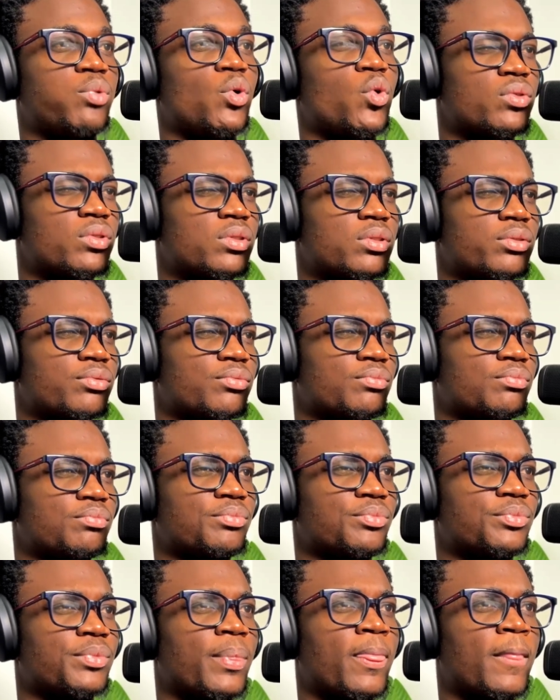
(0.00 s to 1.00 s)
post
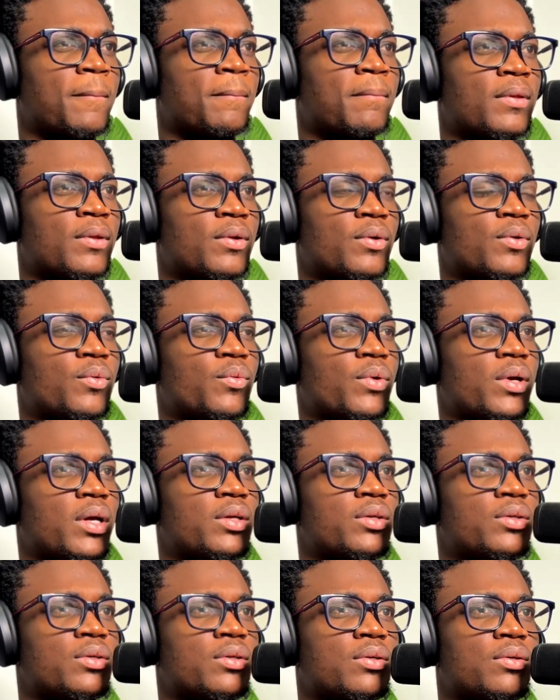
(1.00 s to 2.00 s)

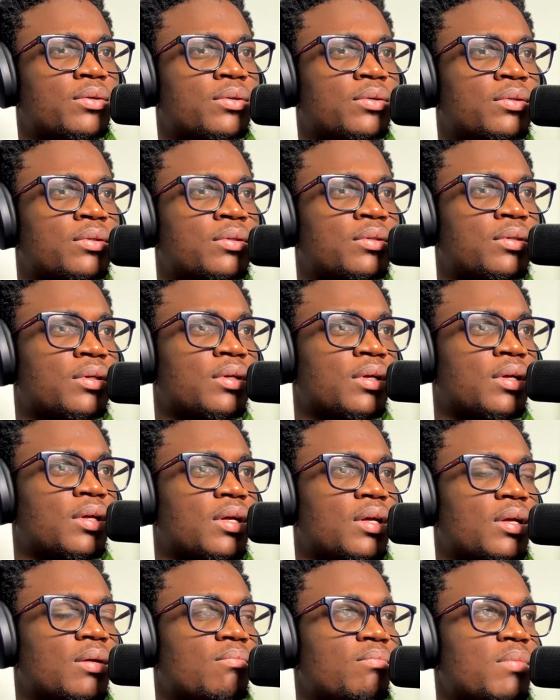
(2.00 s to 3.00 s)
where you could
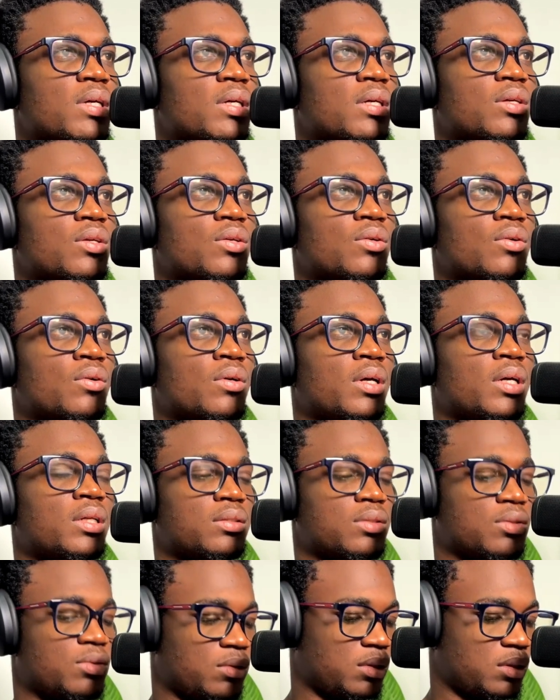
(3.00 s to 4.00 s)
make your
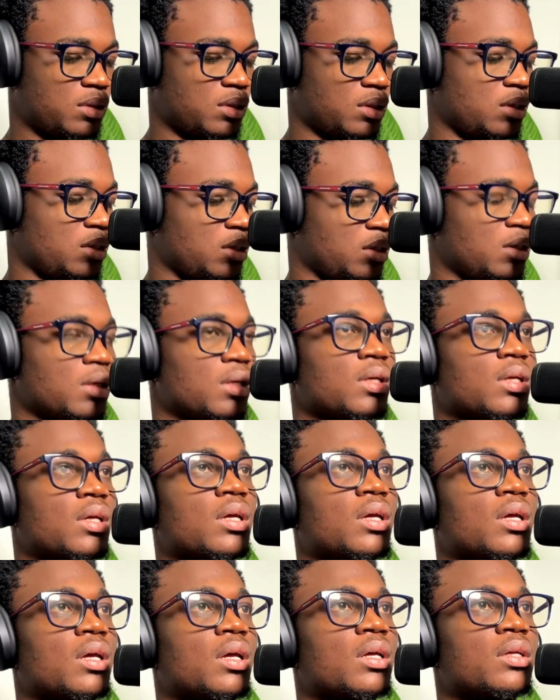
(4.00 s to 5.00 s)
editor sticky.
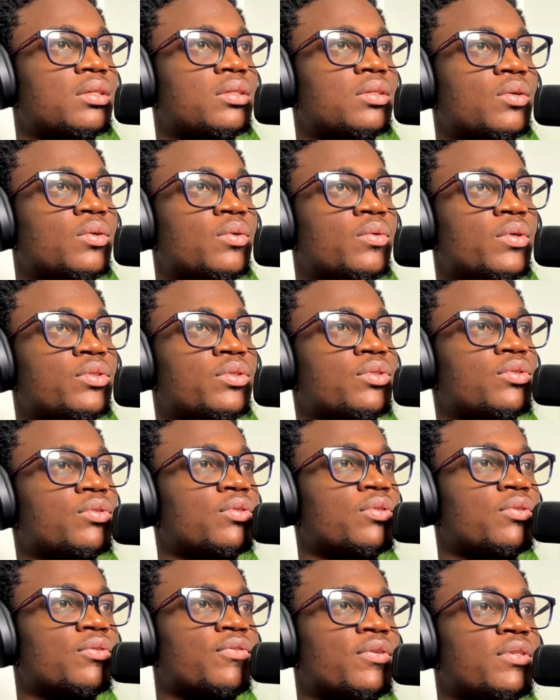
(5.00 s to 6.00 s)
So when you
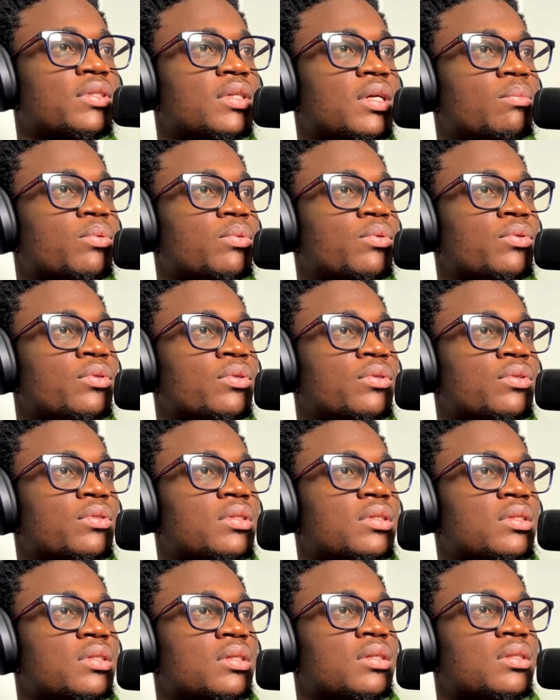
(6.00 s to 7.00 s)
scroll, so for example, you could
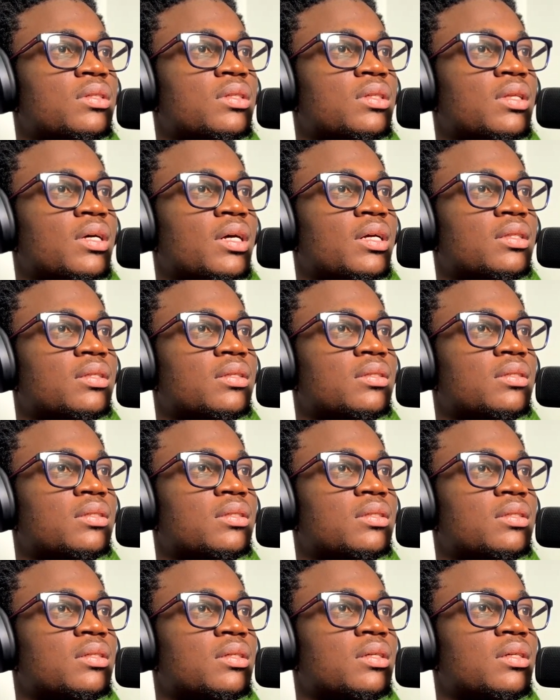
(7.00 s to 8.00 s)
see that
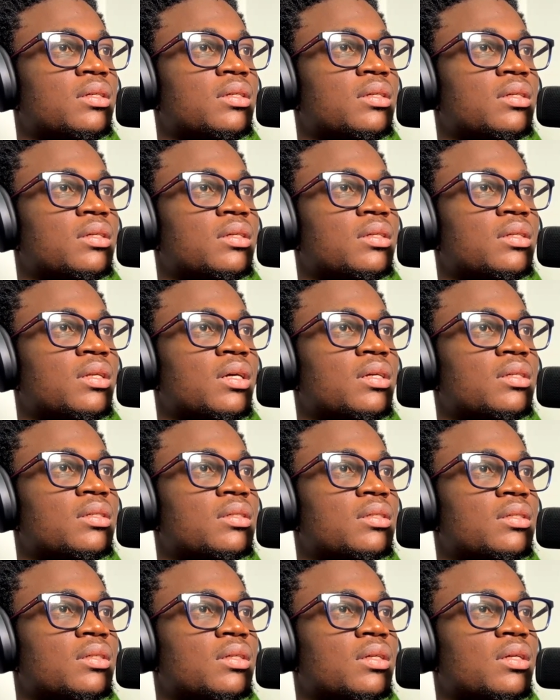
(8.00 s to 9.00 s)

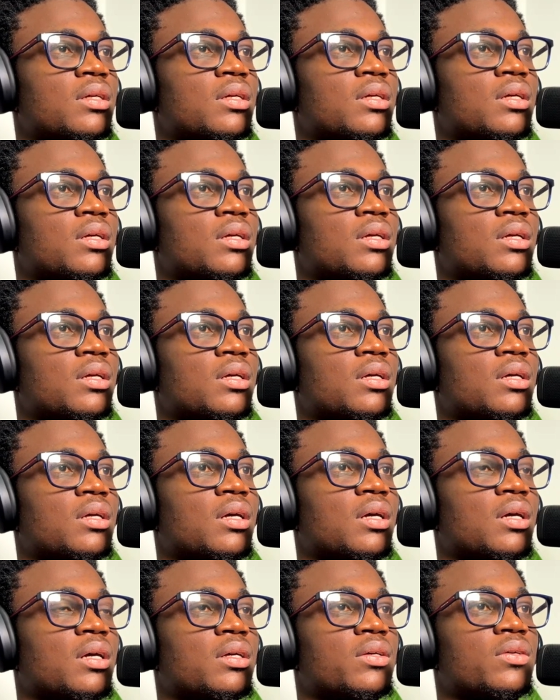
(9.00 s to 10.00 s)
stickiness,
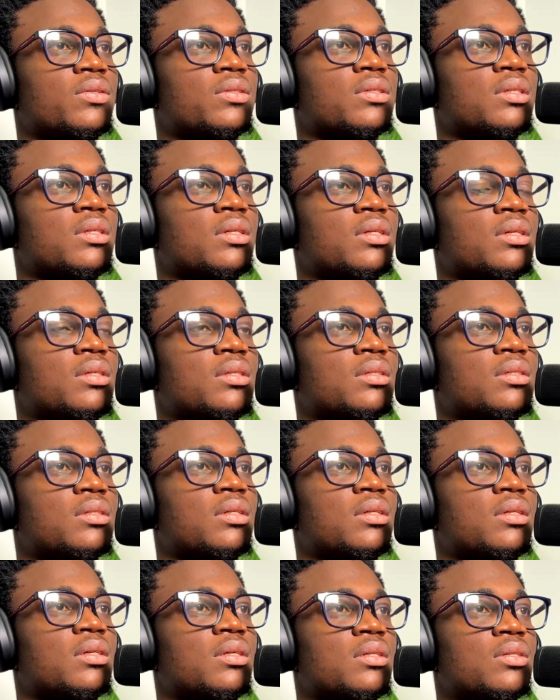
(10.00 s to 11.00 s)
and you could see
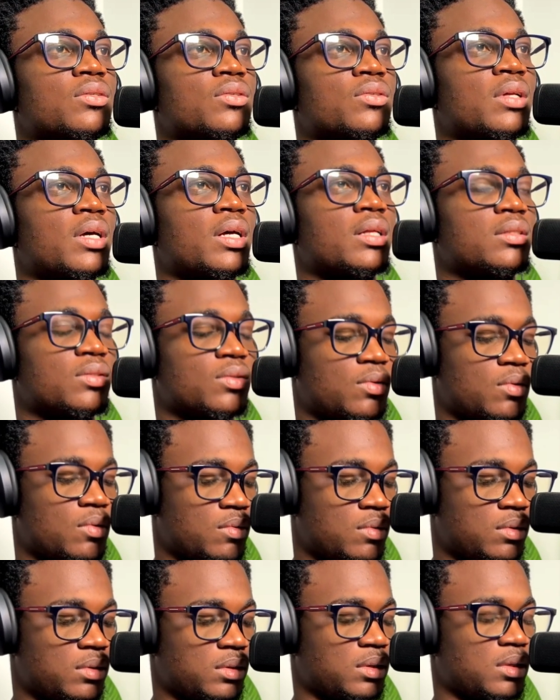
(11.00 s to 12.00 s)
sticky. So that's
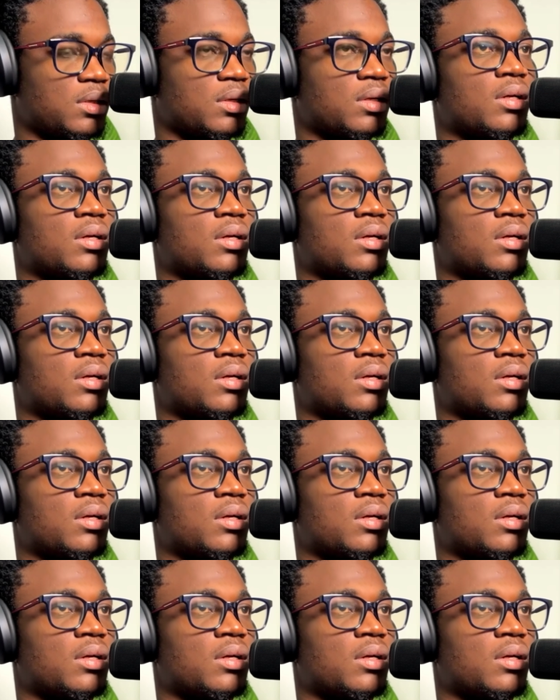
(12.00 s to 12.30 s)
all.